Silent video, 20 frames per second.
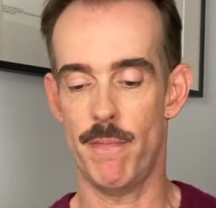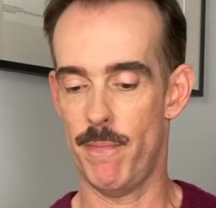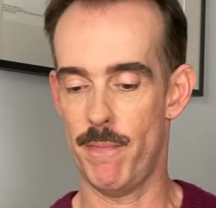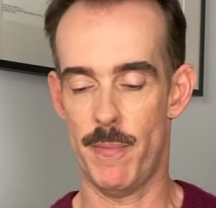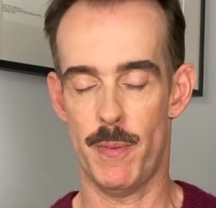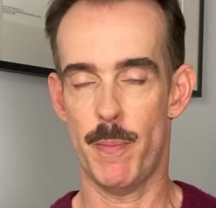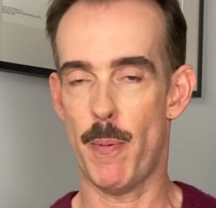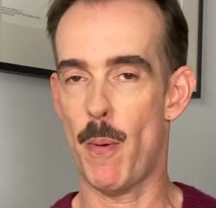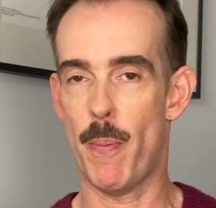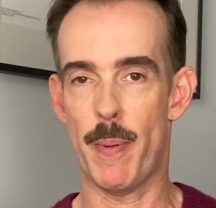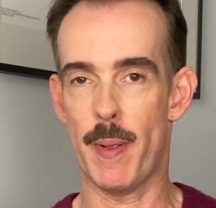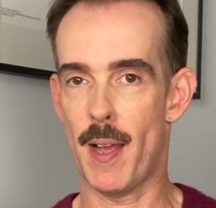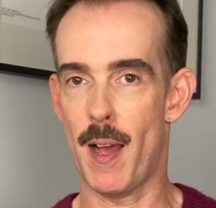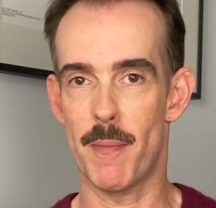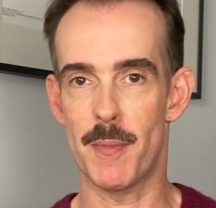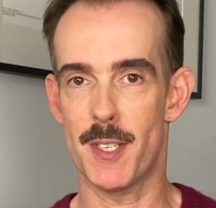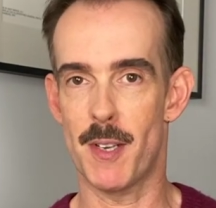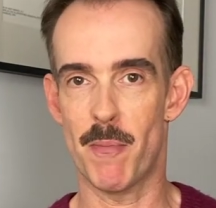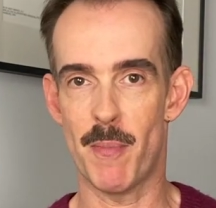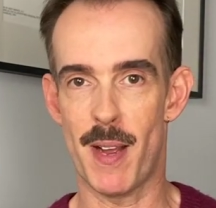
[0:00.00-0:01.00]
it's popping up
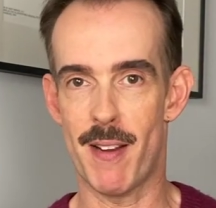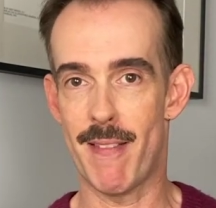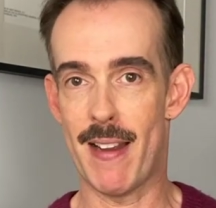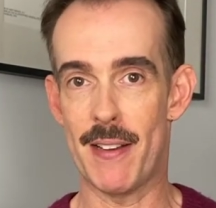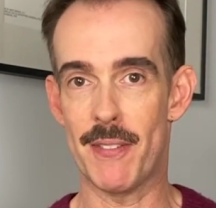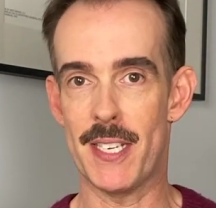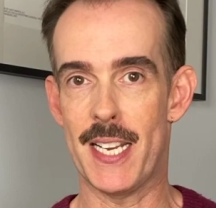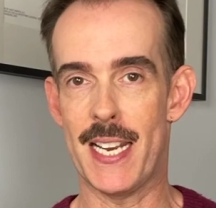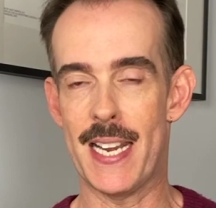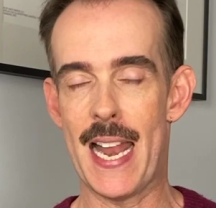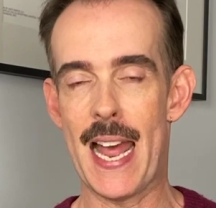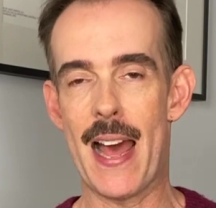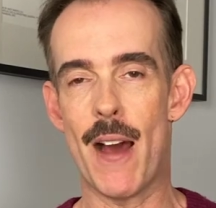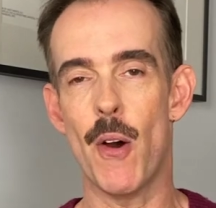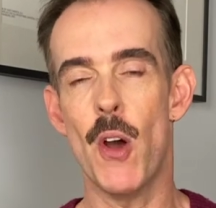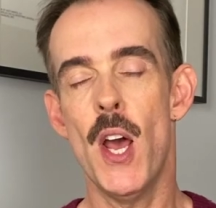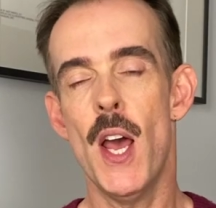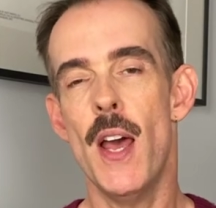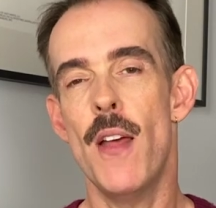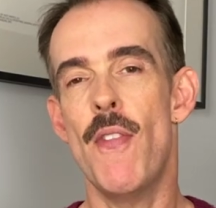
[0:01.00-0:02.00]
somewhere around here
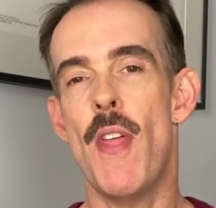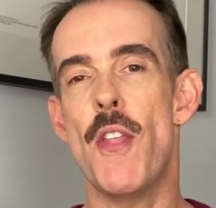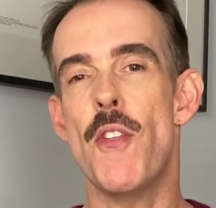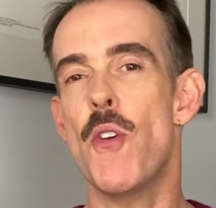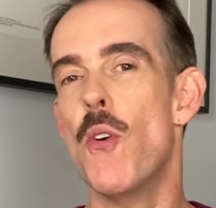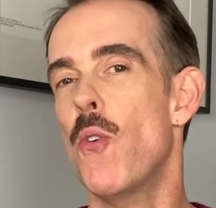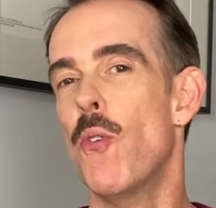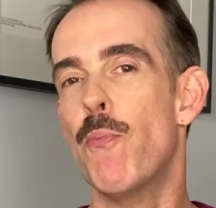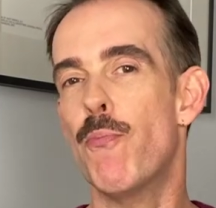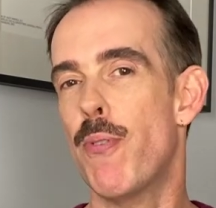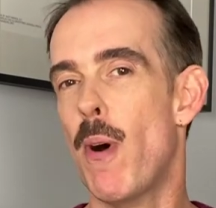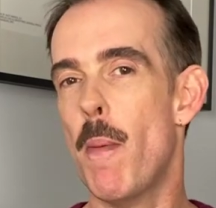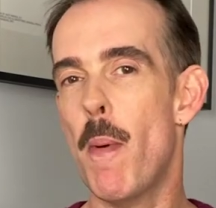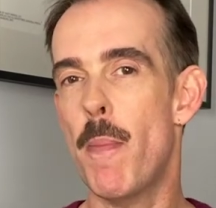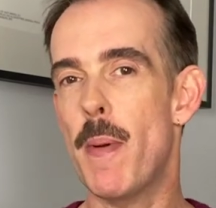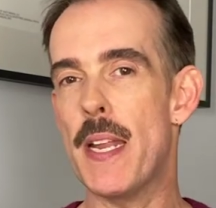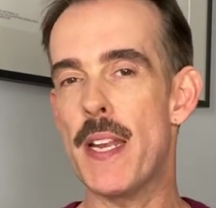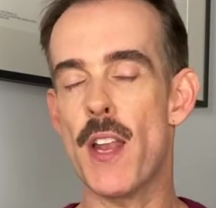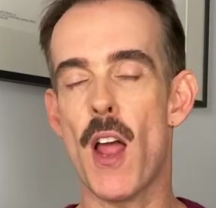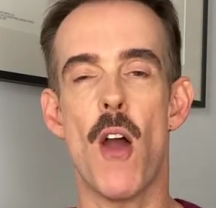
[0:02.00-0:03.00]
now, then you'll
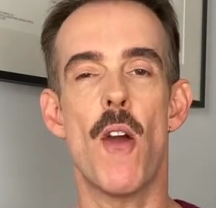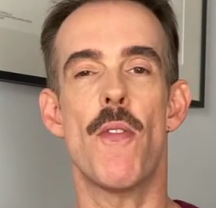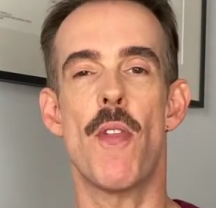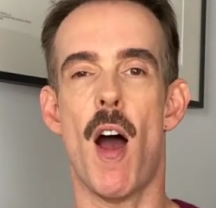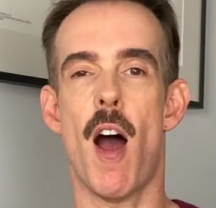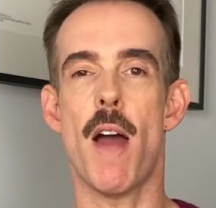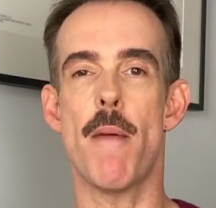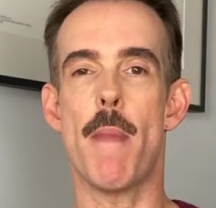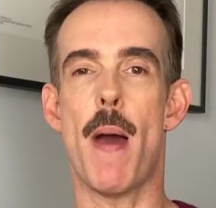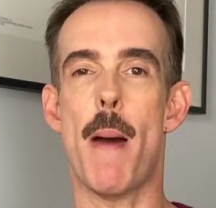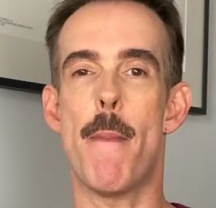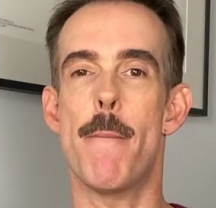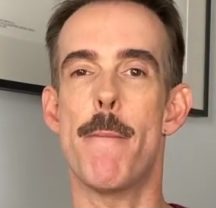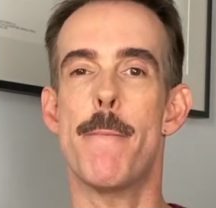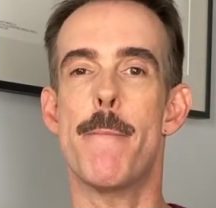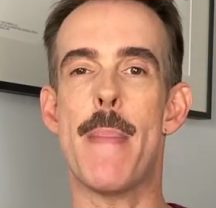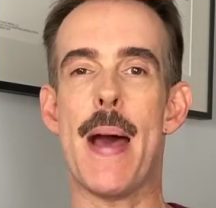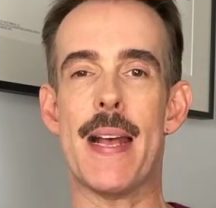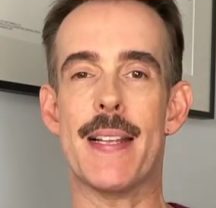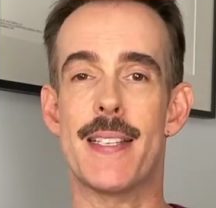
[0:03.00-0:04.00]
probably know that I'm a
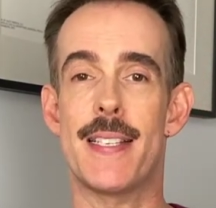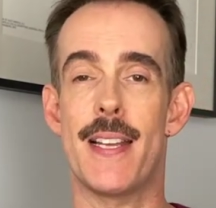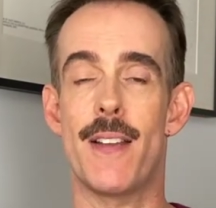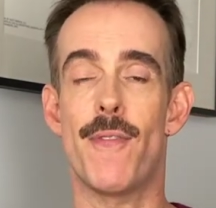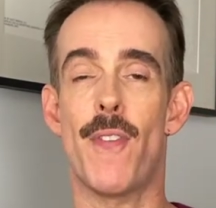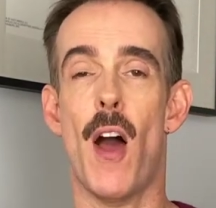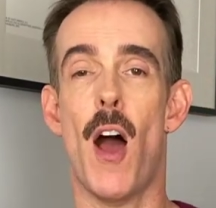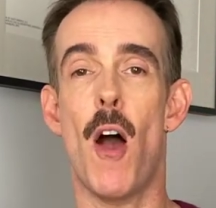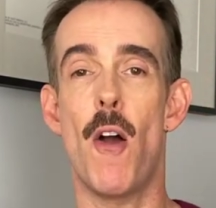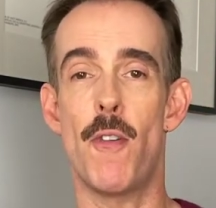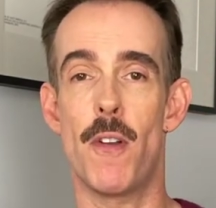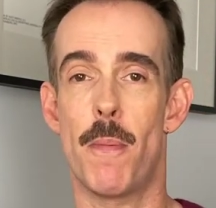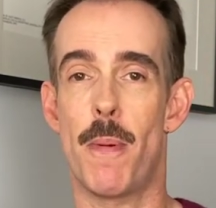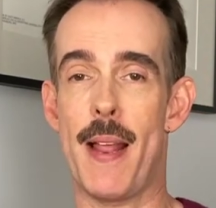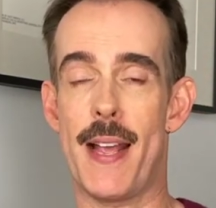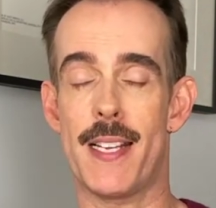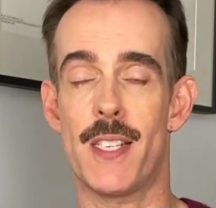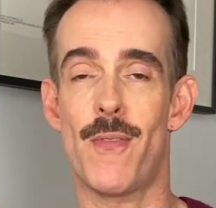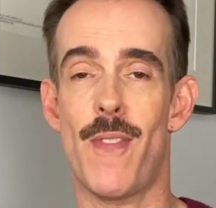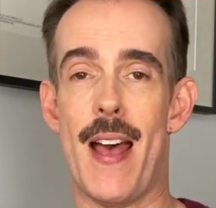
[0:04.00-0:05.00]
massive
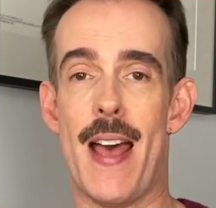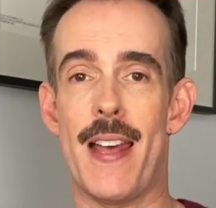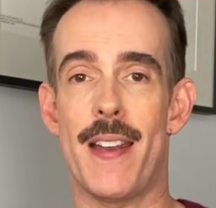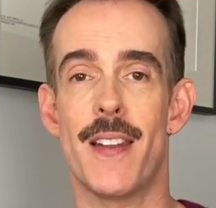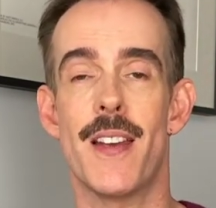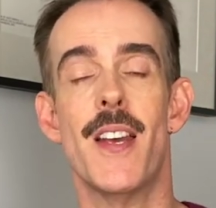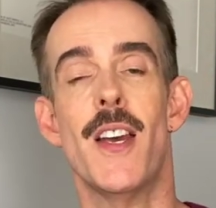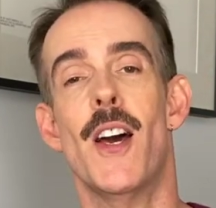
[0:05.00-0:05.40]
Olaplex fan.